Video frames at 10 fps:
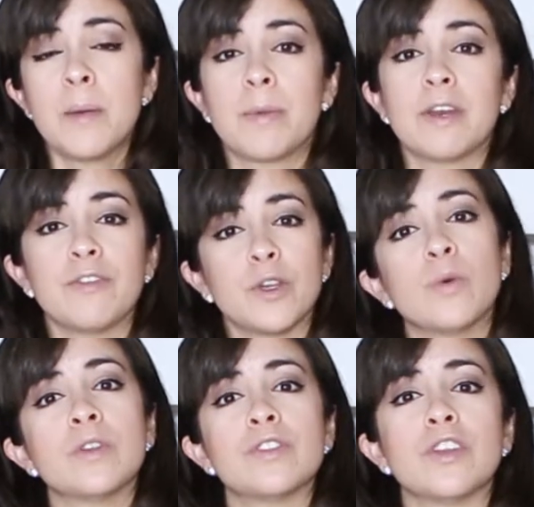but if you
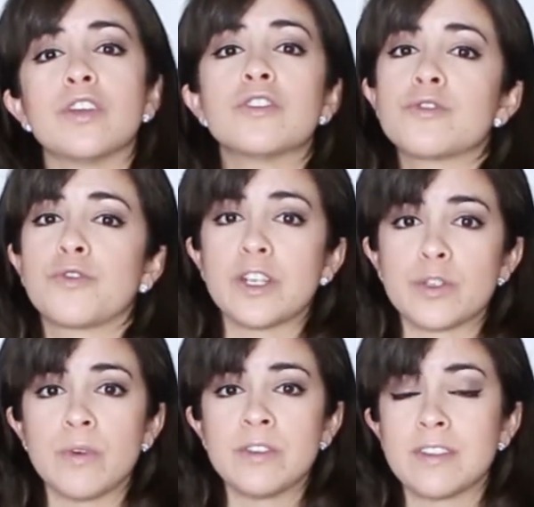want to use
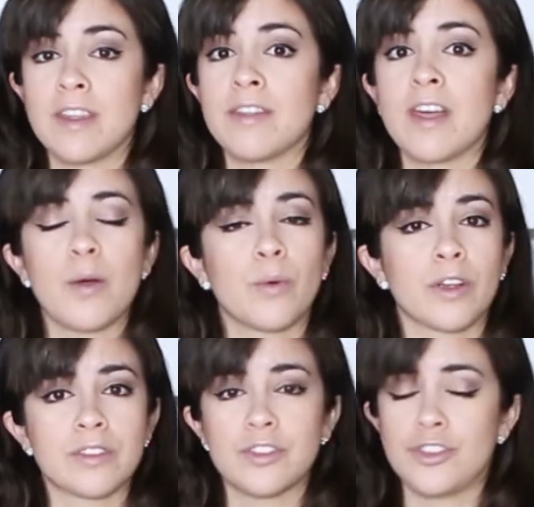fresh ones, then that
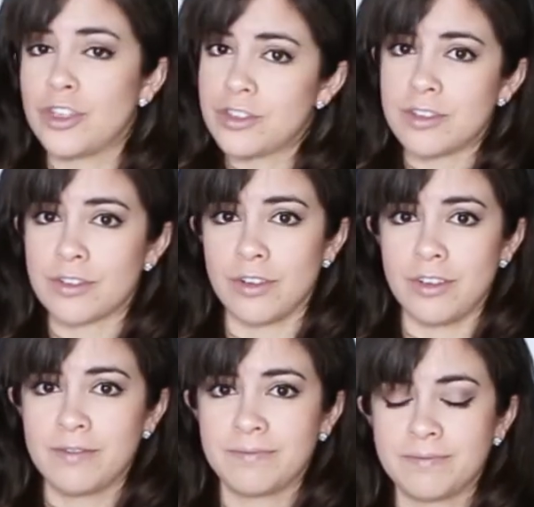works just as good.